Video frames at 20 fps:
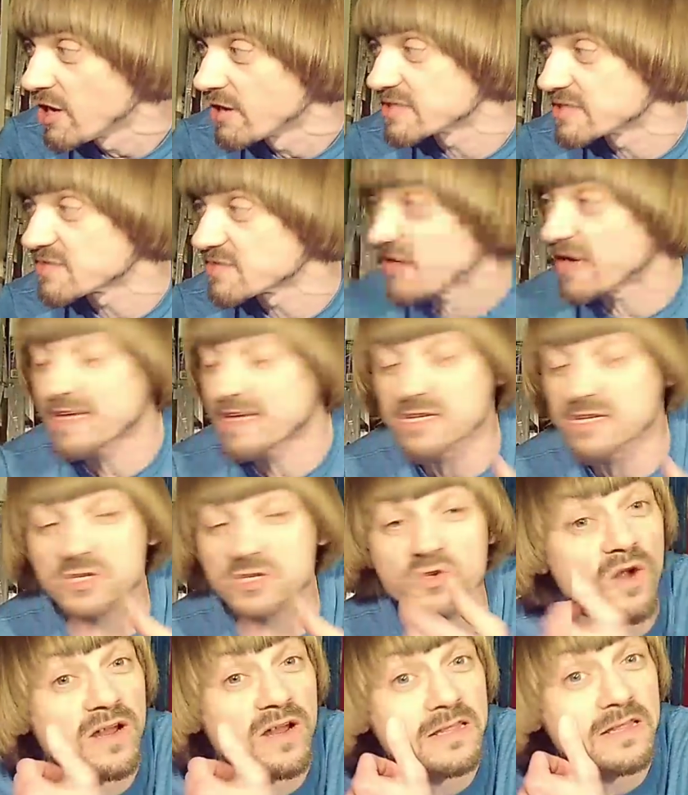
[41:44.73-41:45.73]
Because if I get
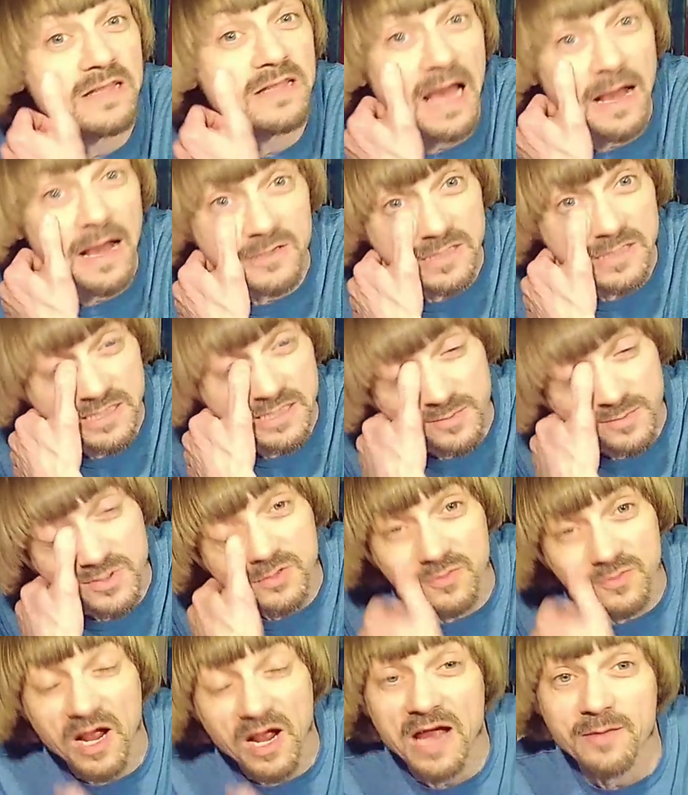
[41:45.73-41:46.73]
twenty thousand
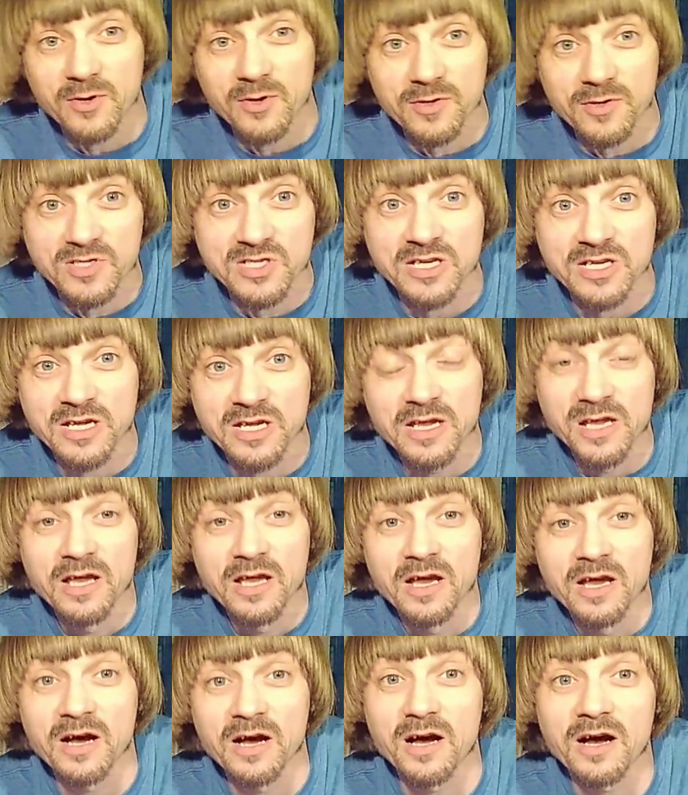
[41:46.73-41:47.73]
subscribers,
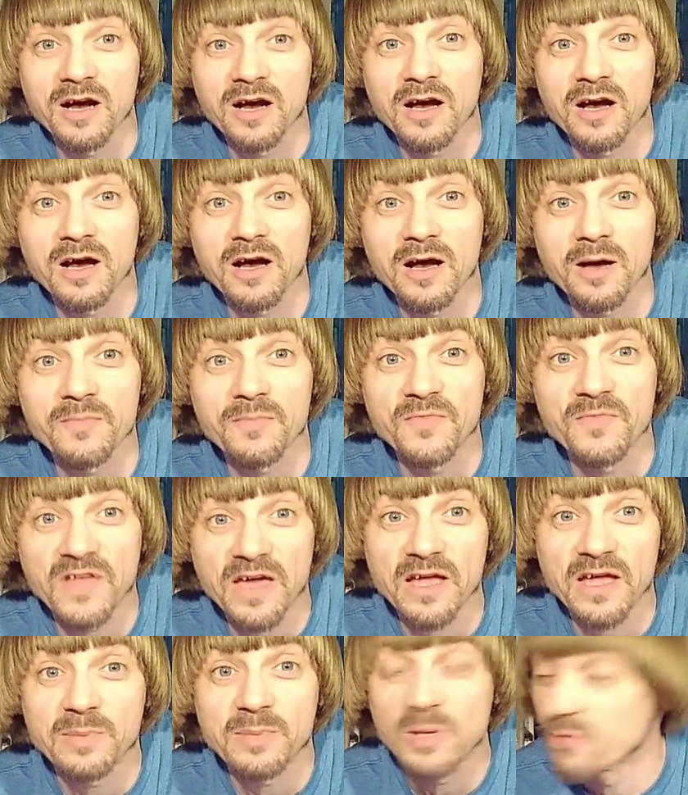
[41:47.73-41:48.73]
uh,
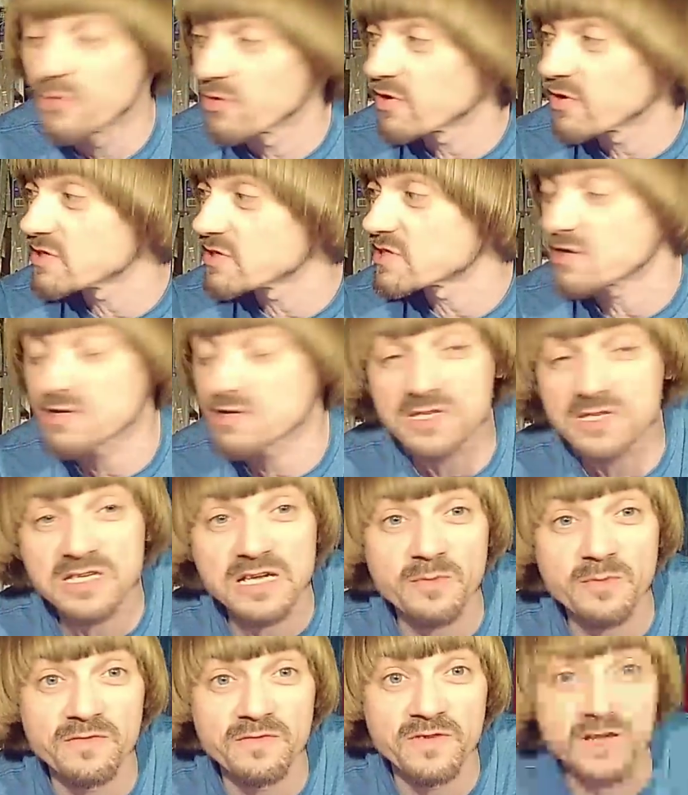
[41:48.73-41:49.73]
then people are going to start
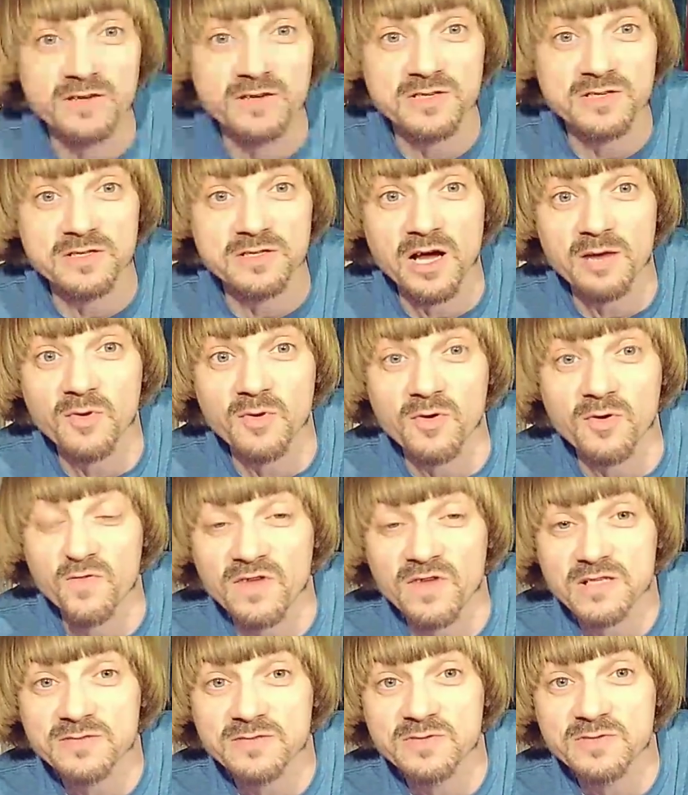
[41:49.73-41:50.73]
seeing my videos a lot more.
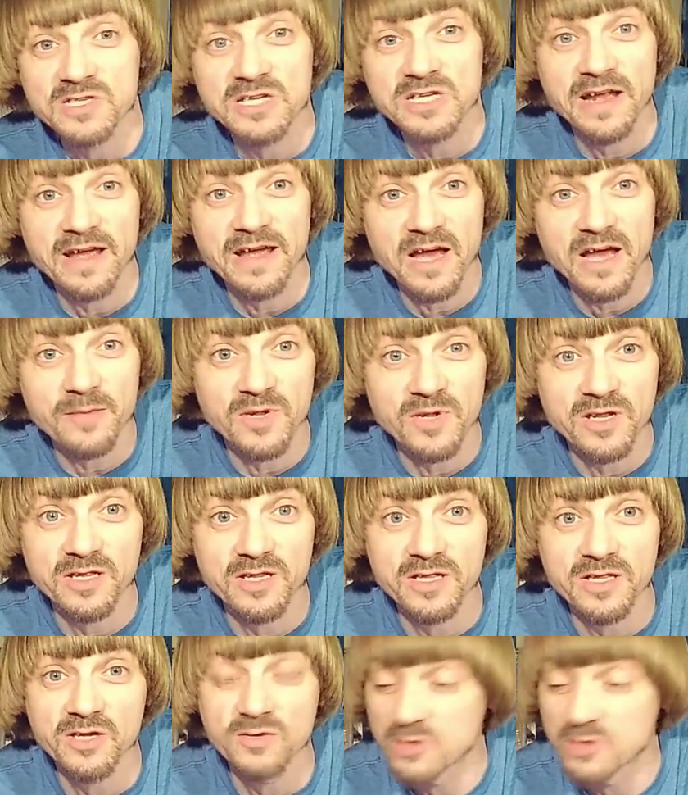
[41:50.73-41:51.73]
That's what's going to happen
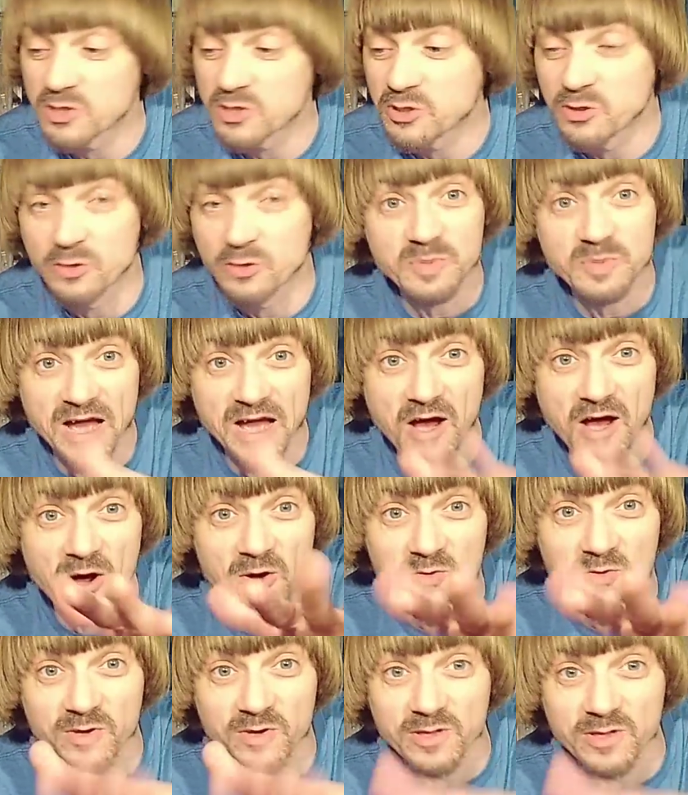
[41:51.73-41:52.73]
in the YouTube
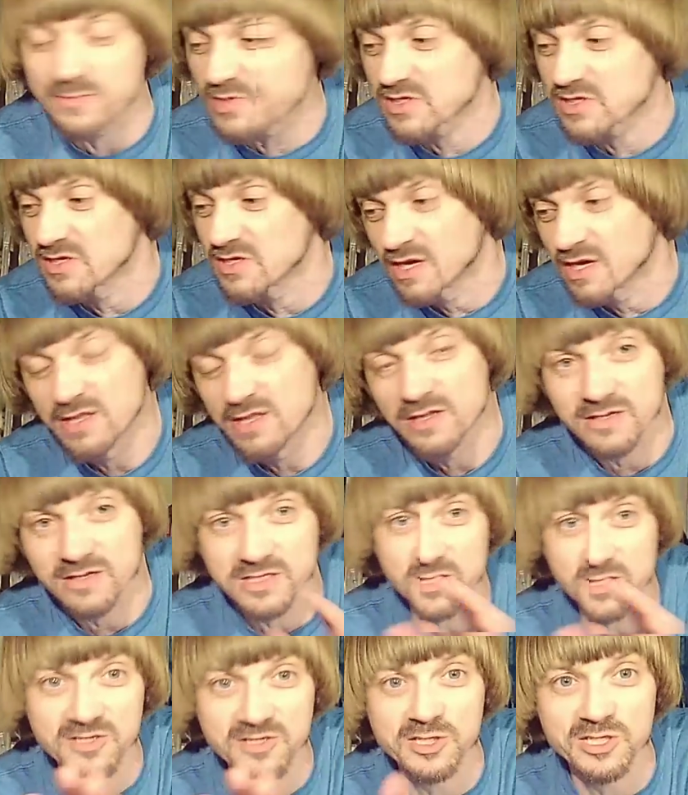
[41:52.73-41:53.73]
algorithms. You're going to
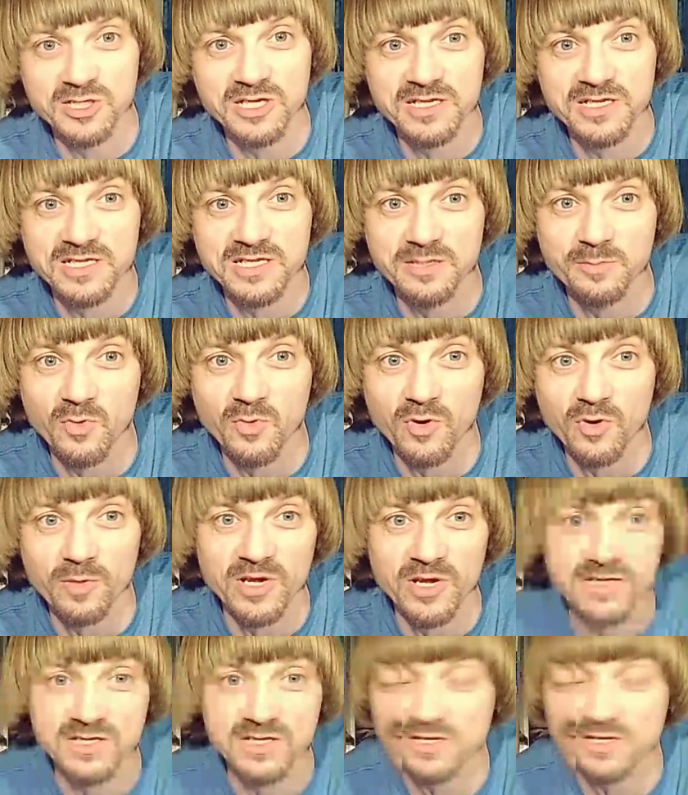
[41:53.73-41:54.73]
start suggesting them more
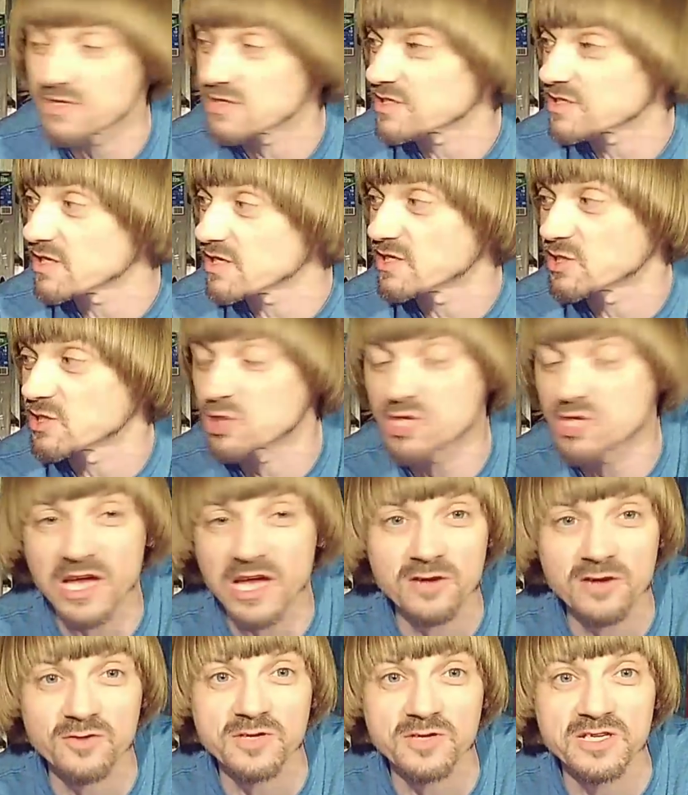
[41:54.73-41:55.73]
because they're going to say this
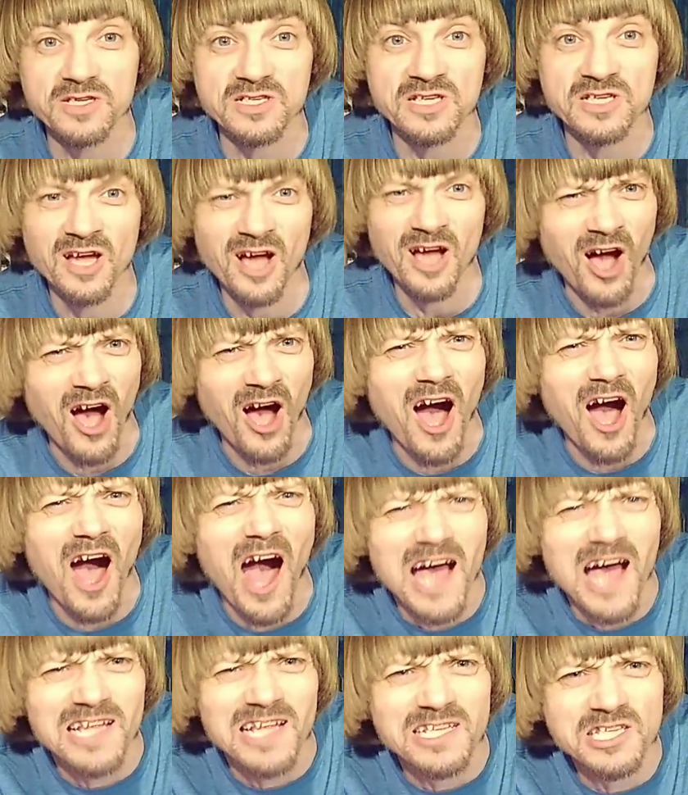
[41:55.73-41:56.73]
channel is
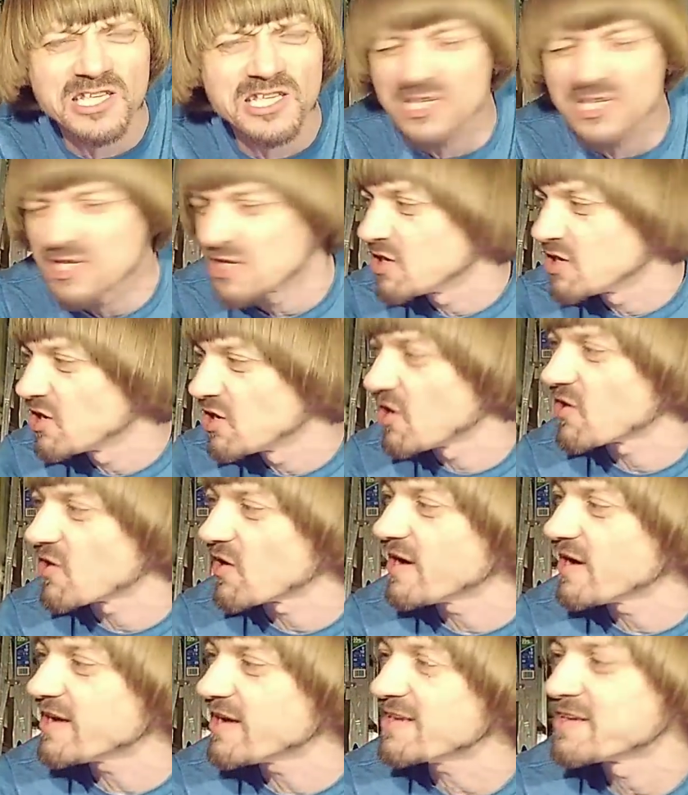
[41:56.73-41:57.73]
hot. All
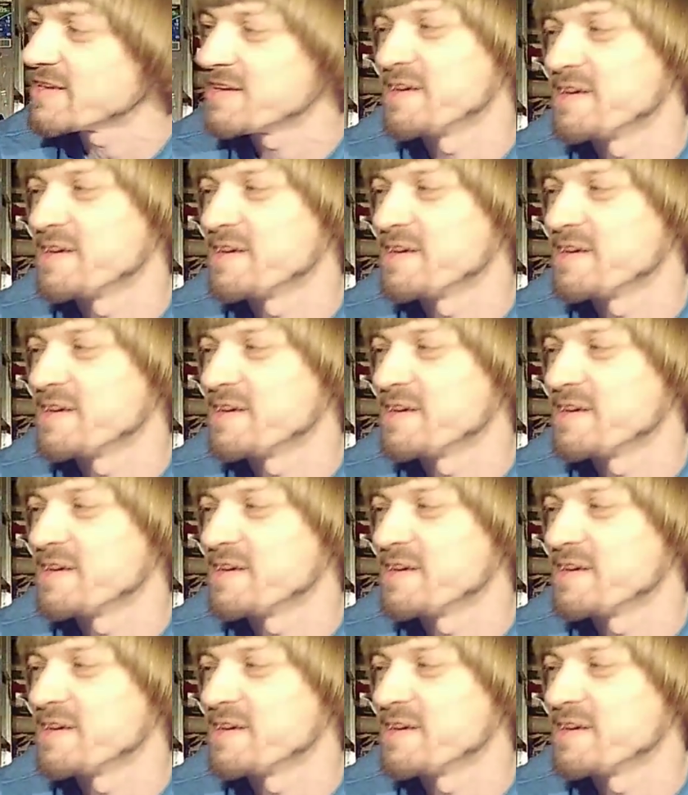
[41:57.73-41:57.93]
right?